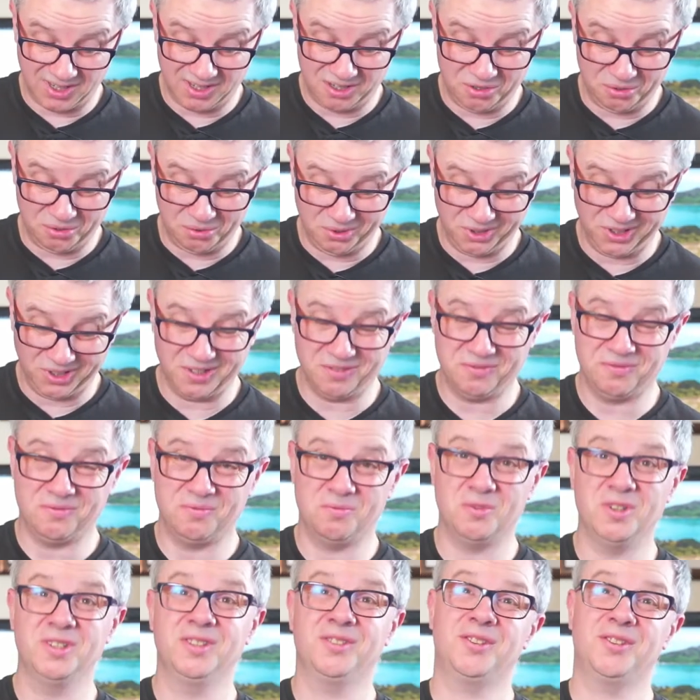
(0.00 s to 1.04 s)
a total of
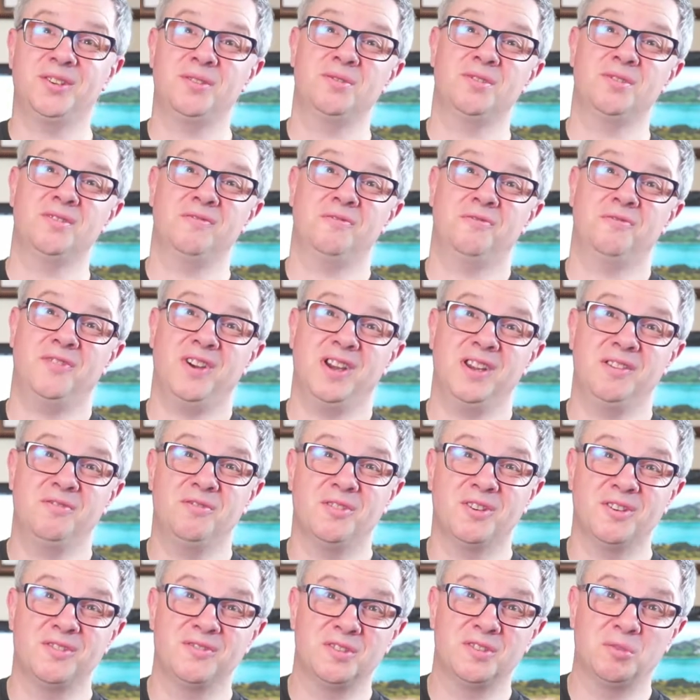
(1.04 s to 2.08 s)

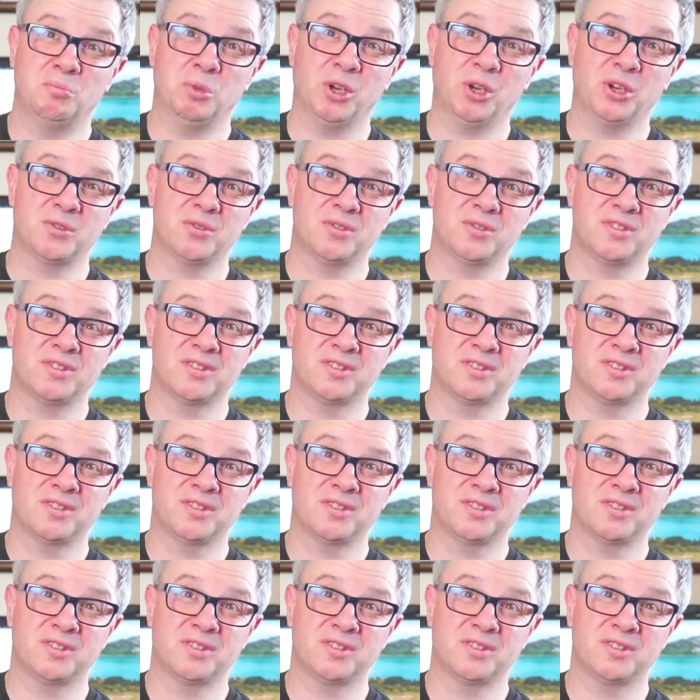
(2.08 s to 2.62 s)
£1,500,